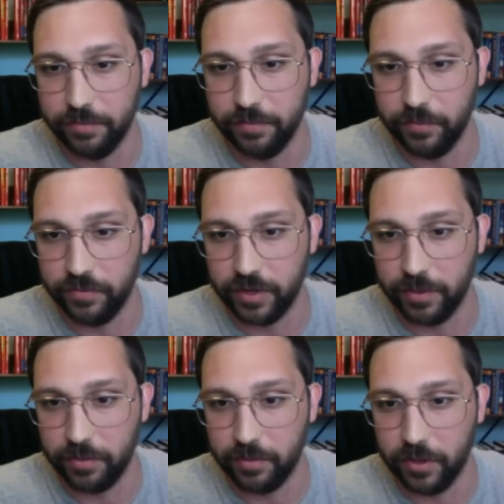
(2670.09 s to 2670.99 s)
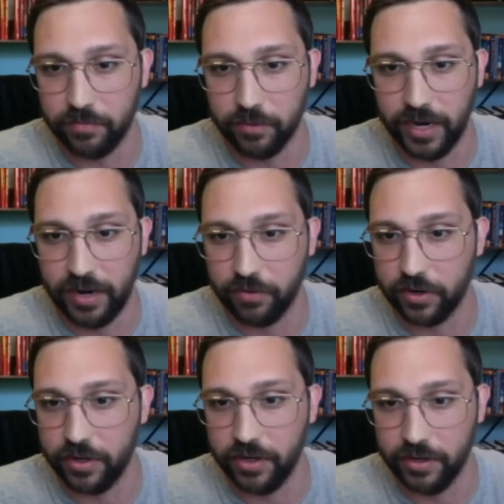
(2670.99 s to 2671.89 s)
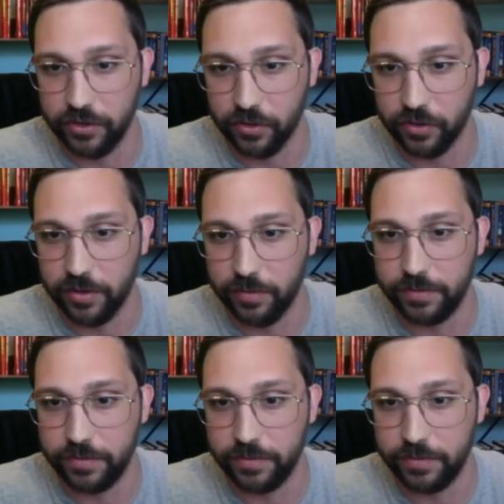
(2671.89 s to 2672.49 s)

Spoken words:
We've got people on from Africa, Europe,